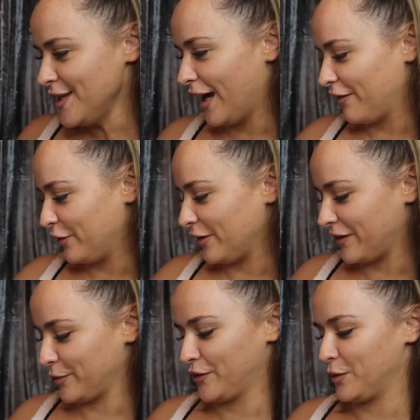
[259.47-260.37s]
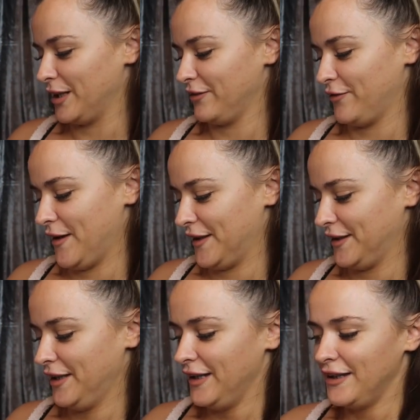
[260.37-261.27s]
I thought this was quite
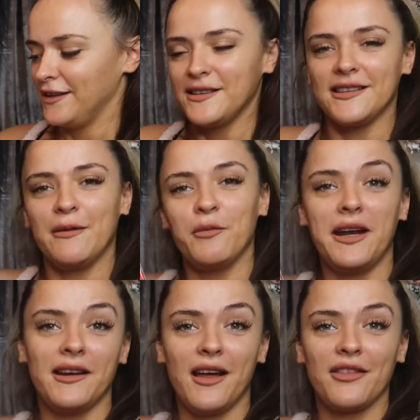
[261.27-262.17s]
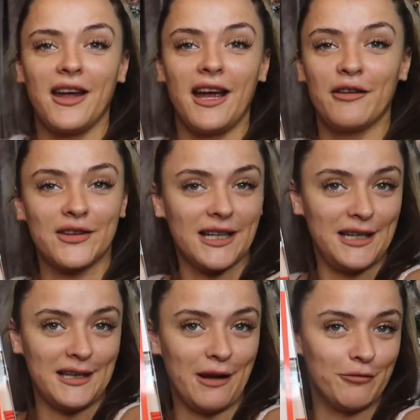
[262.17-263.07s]
fun. So then when they have to
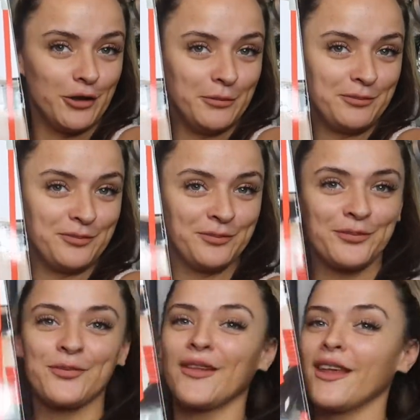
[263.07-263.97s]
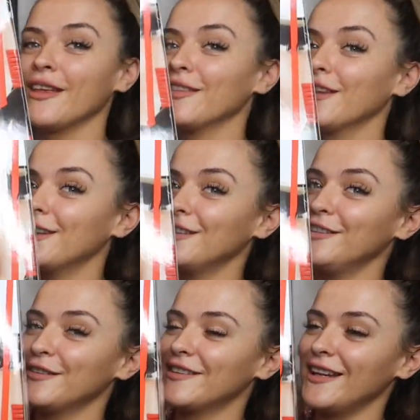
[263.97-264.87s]
clean their room, they can
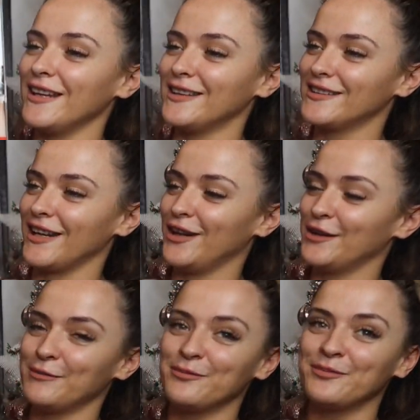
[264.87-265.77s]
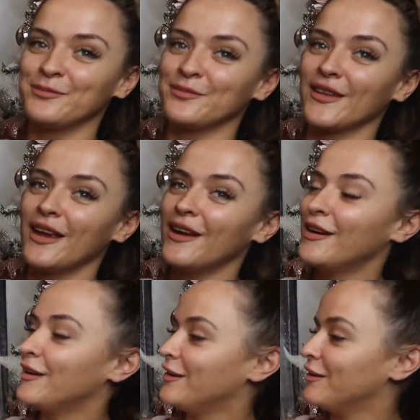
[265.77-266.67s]
use this, um,
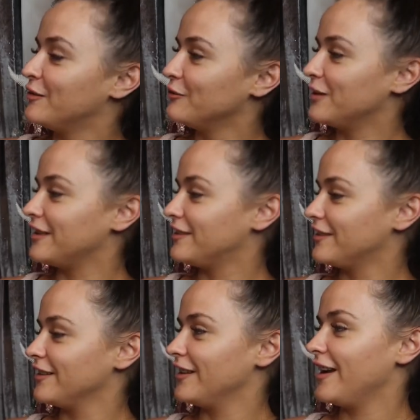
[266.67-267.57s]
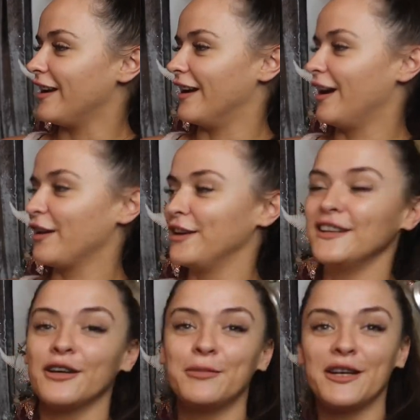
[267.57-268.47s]
which yeah, I
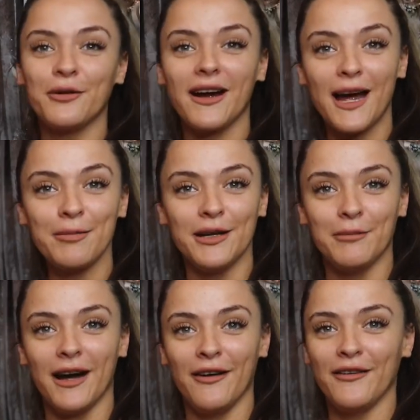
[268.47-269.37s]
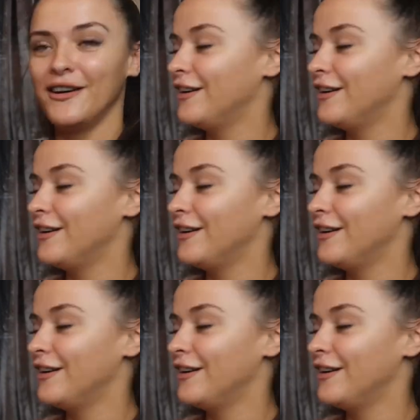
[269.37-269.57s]
think they'll be quite happy about.